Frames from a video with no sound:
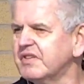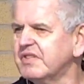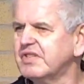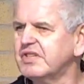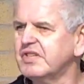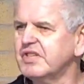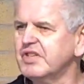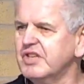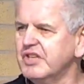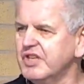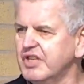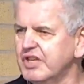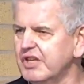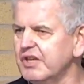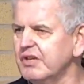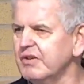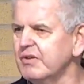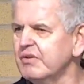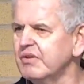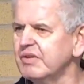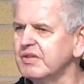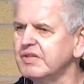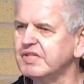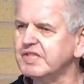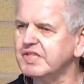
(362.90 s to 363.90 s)
to you
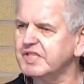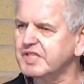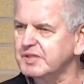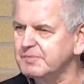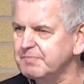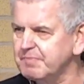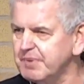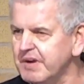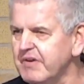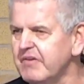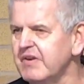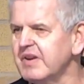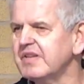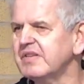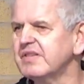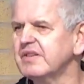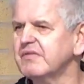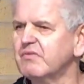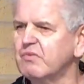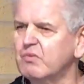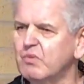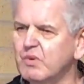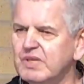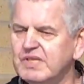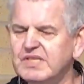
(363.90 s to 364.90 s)
the spirit
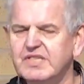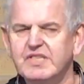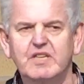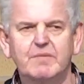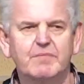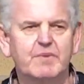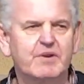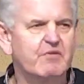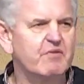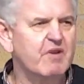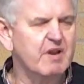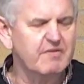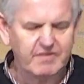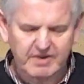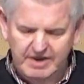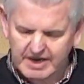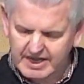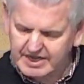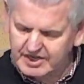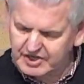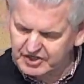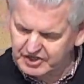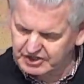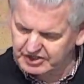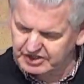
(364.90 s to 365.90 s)
of wisdom and
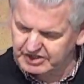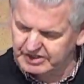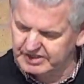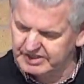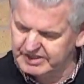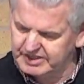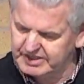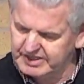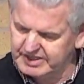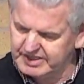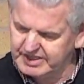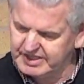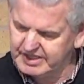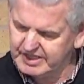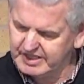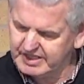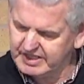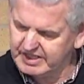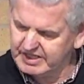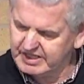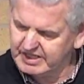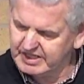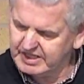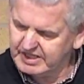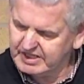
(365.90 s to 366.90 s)
revelation
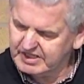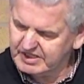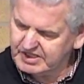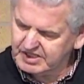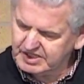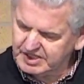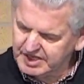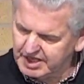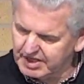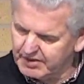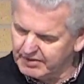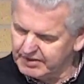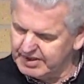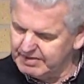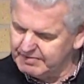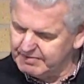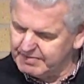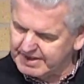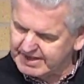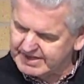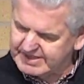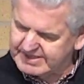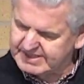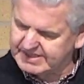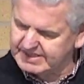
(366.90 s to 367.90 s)
to know him
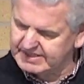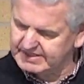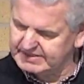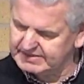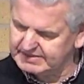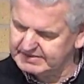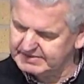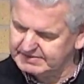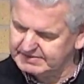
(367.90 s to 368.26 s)
better.